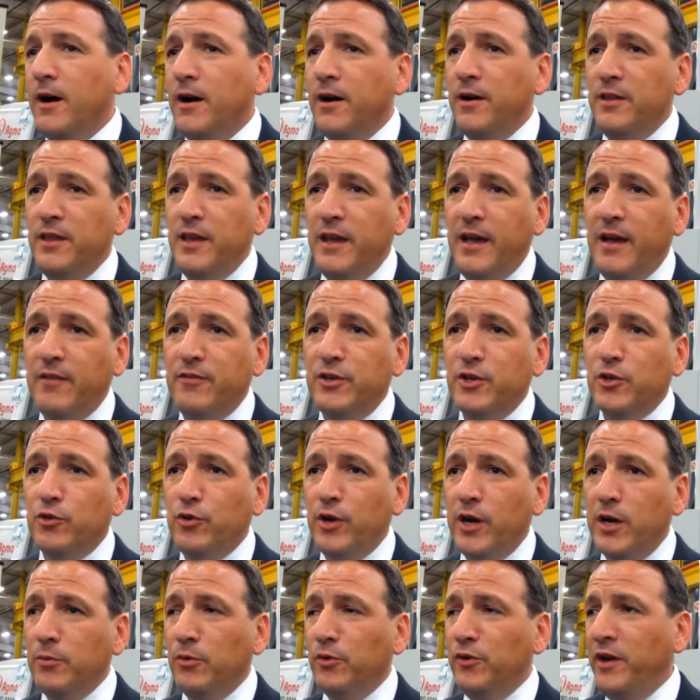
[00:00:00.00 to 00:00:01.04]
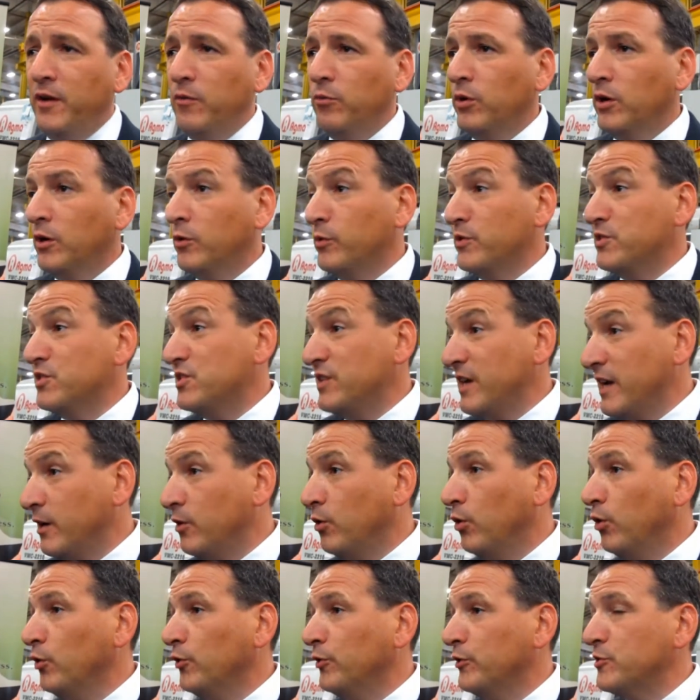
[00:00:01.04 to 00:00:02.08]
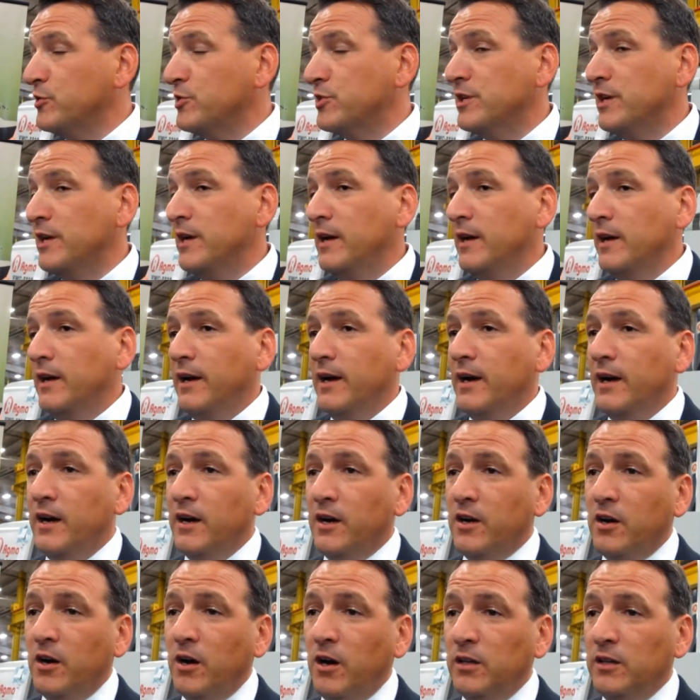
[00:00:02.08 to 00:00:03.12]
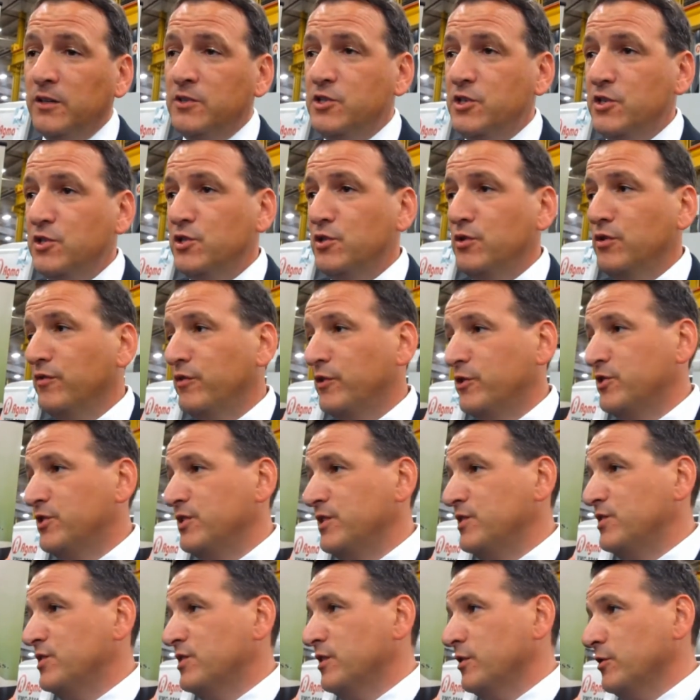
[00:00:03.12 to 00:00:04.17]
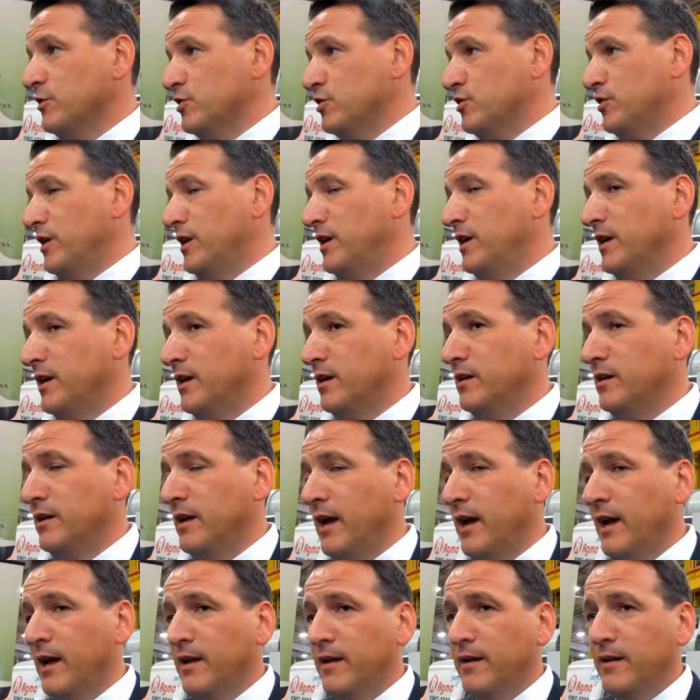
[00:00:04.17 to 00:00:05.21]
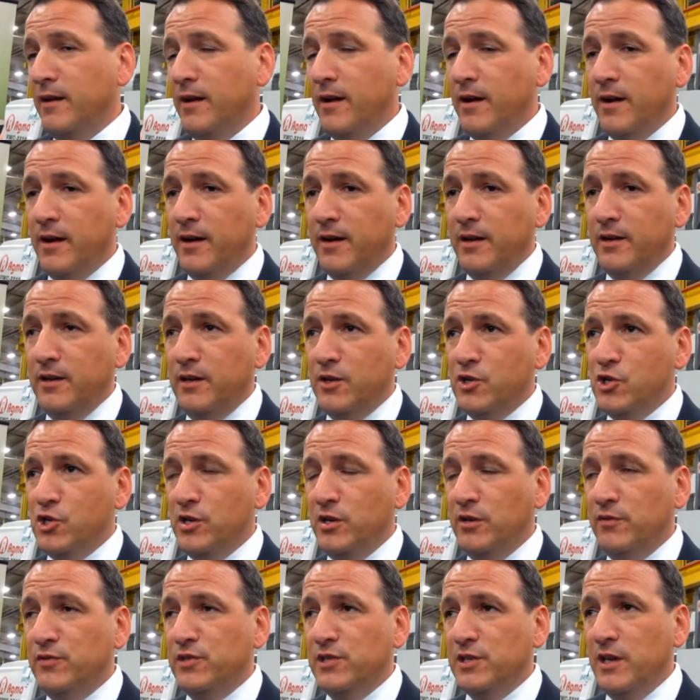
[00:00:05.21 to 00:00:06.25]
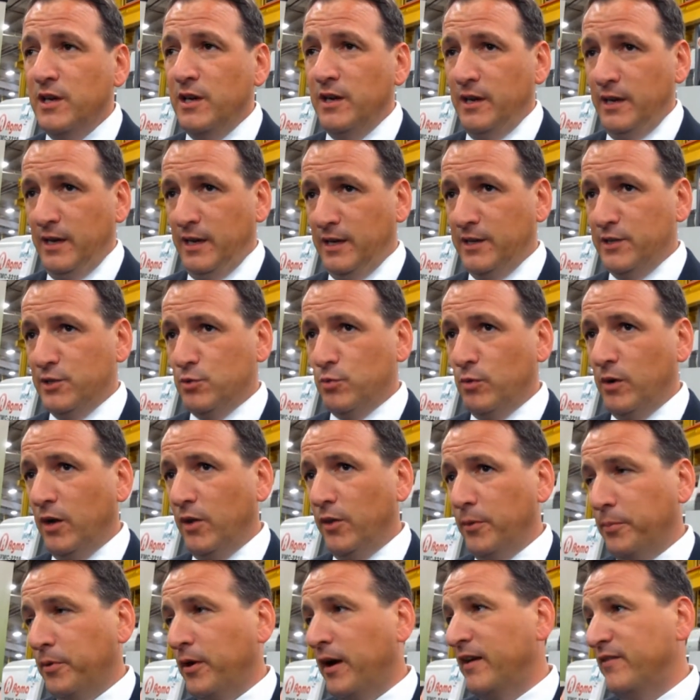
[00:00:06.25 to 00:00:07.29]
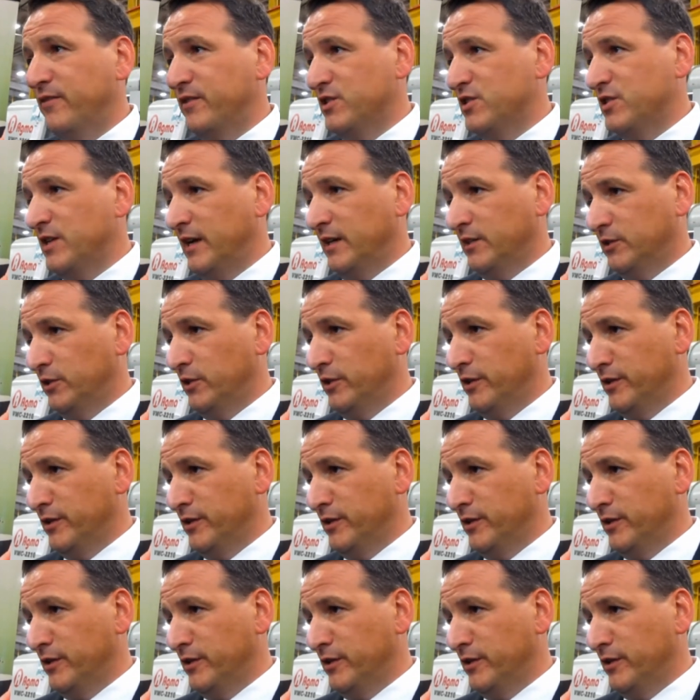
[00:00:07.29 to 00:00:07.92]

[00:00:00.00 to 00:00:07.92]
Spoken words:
They have an incredible network with stakeholders, colleges, universities, skills training and initiatives, and as well the private sector.